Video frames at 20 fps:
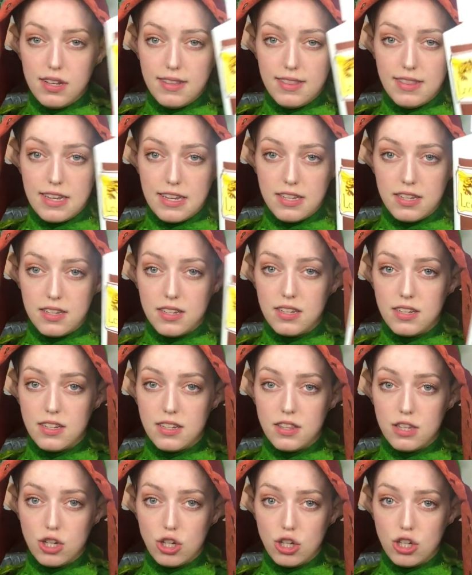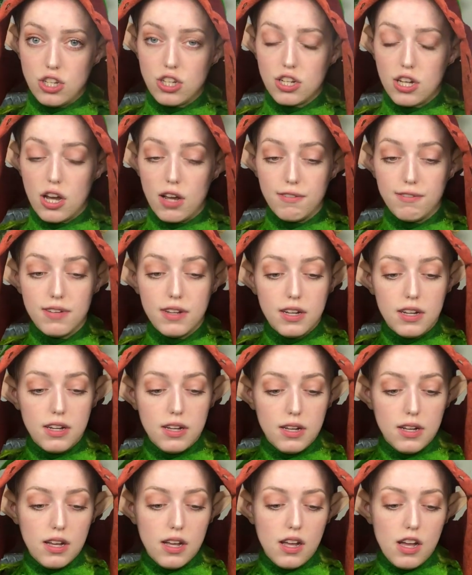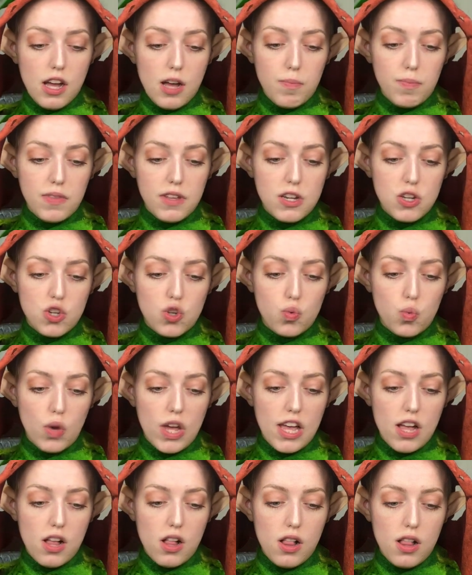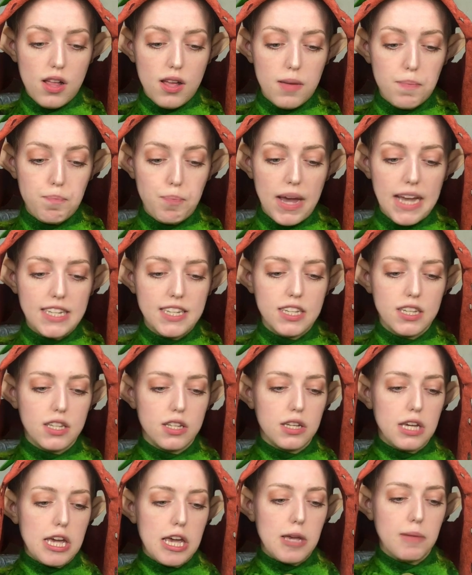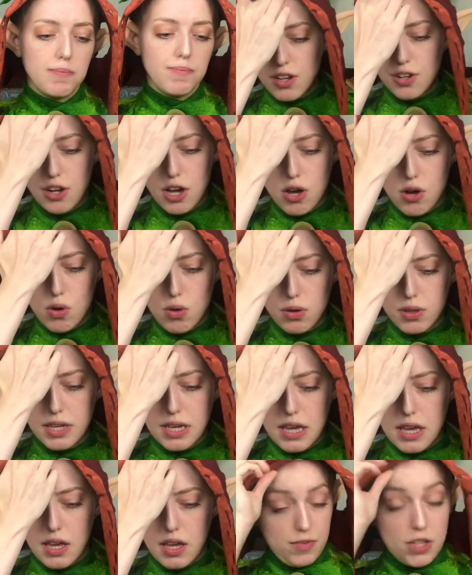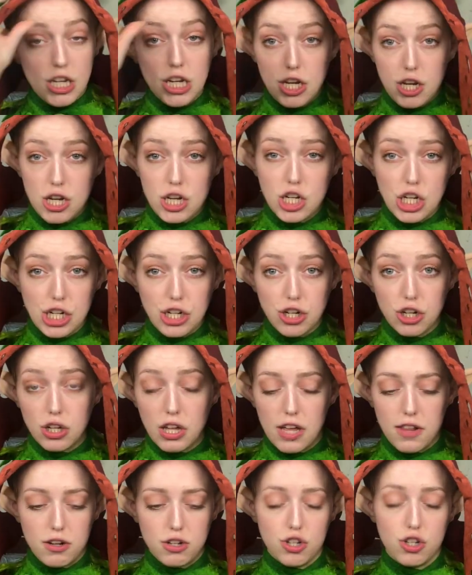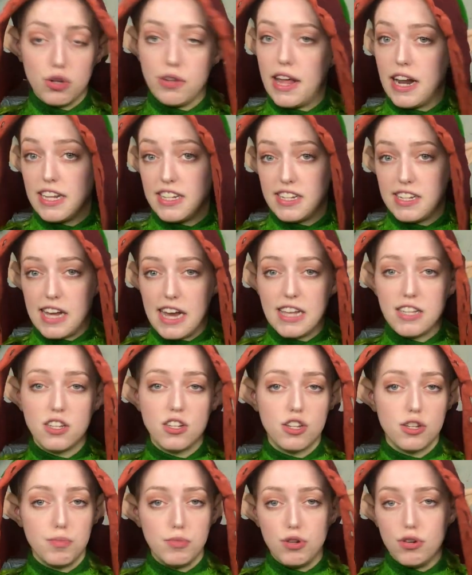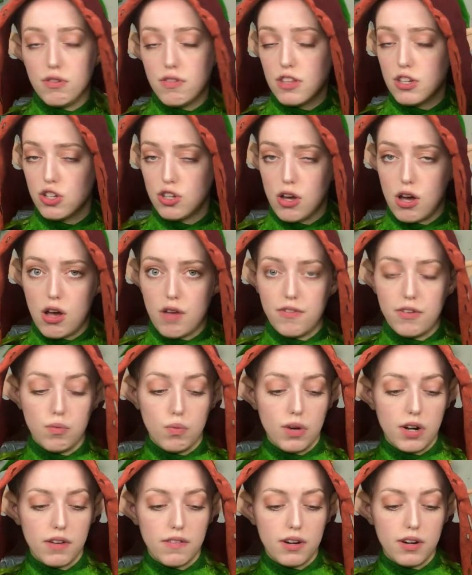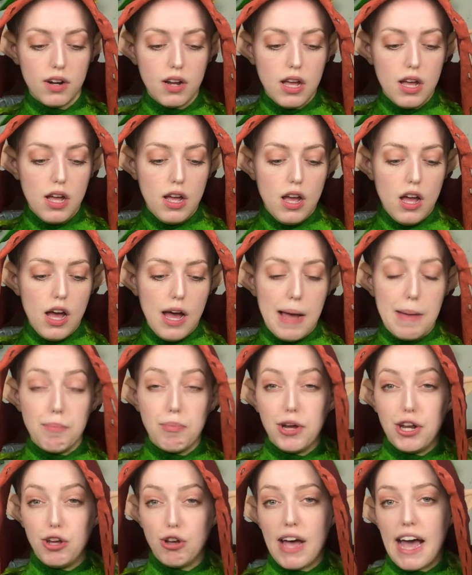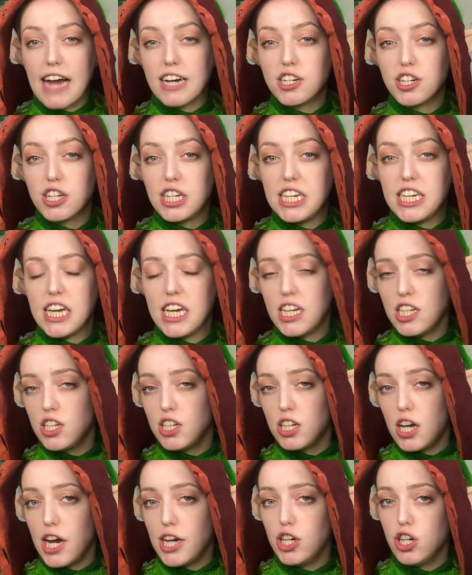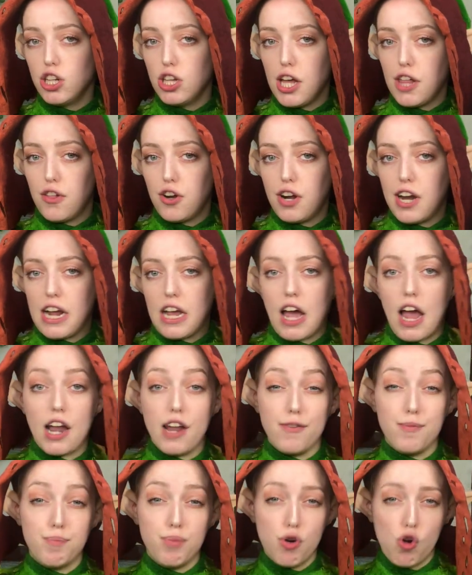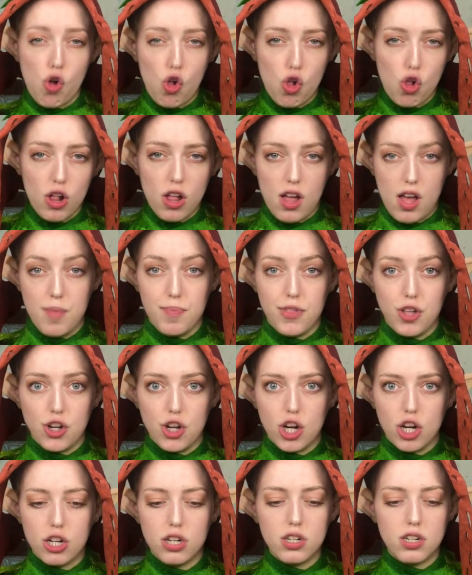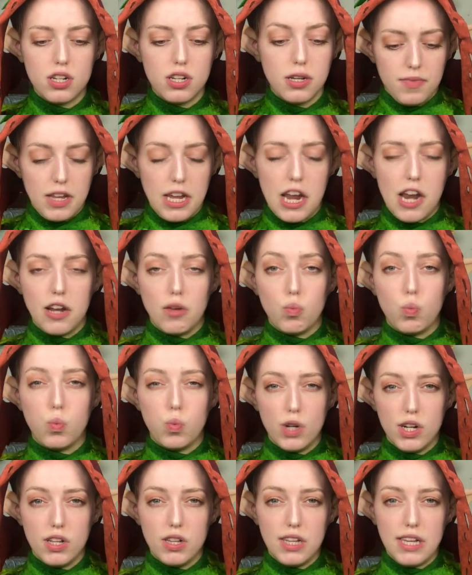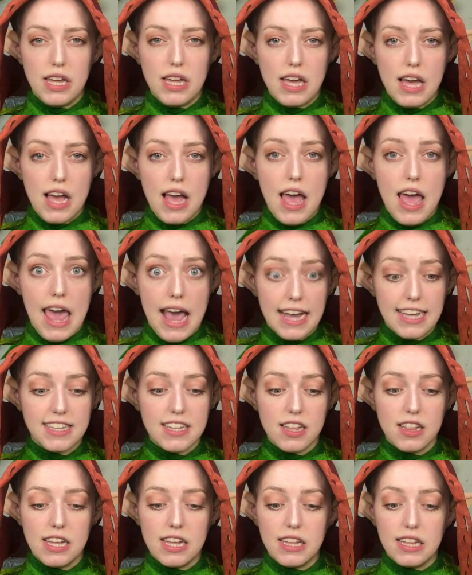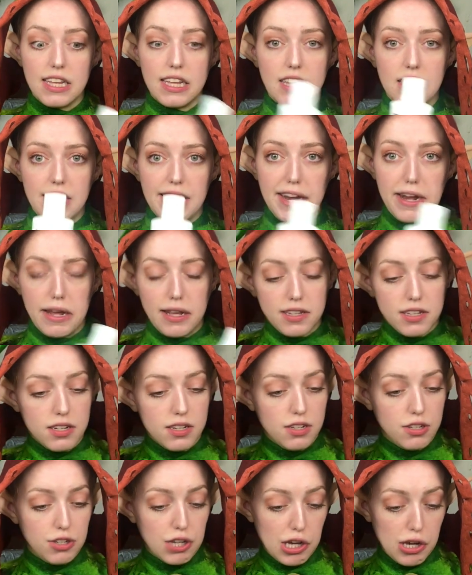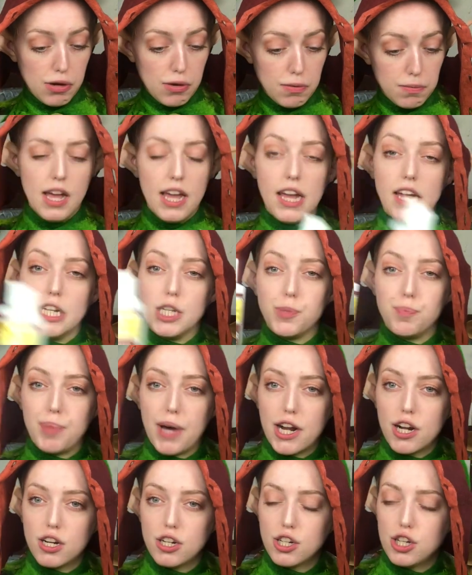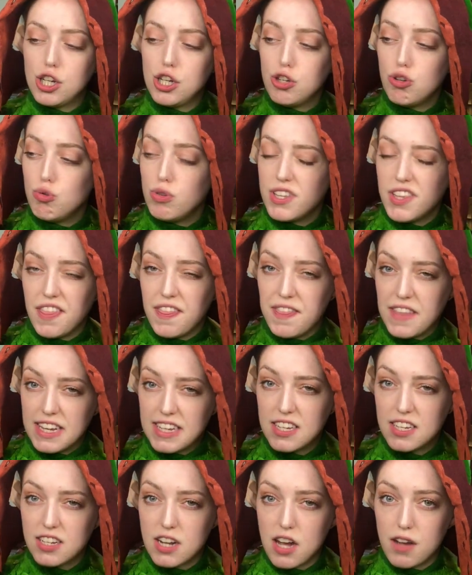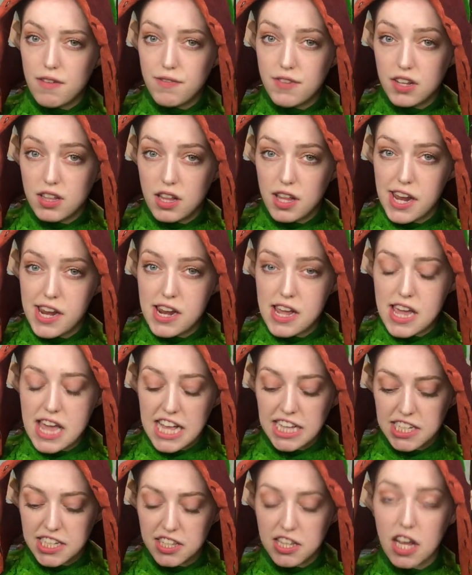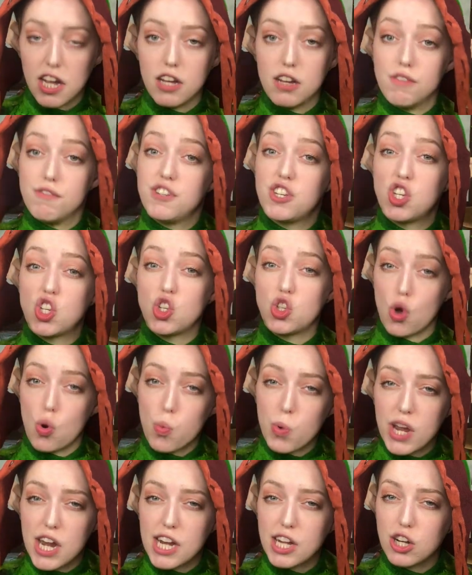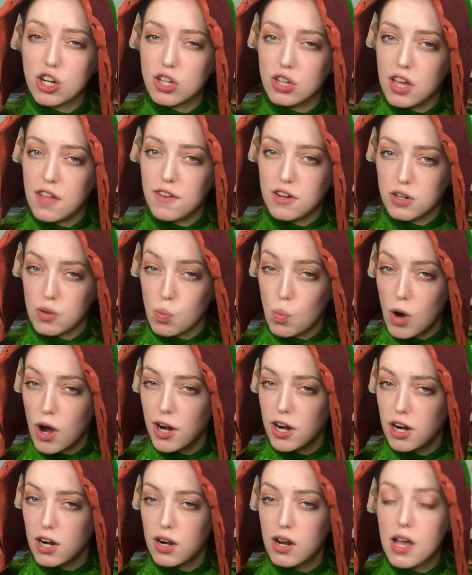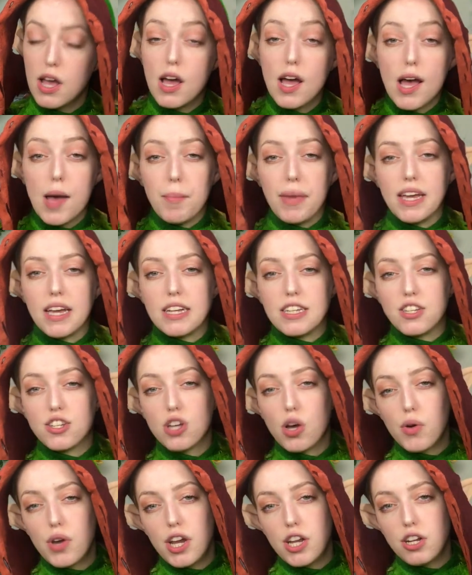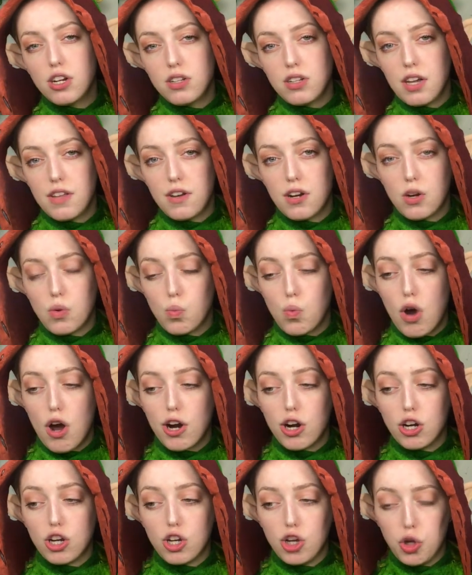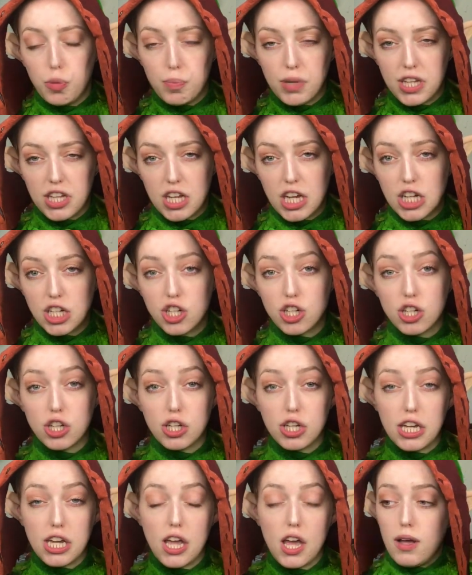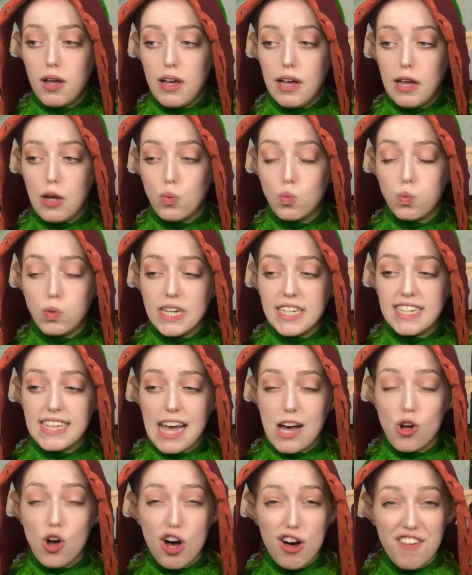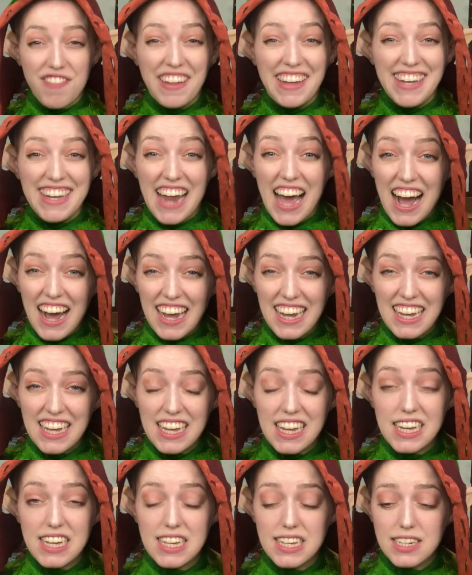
This is the good stuff. This will basically not only condition your leather so that it's nice and smooth and soft and whatever, but it'll actually get inside your leather and kind of pull up the dirt and really excellently clean it. So it is better to use this stuff to clean it instead of soaking your leather in water, because soaking your leather in water could potentially rinse out all the dye.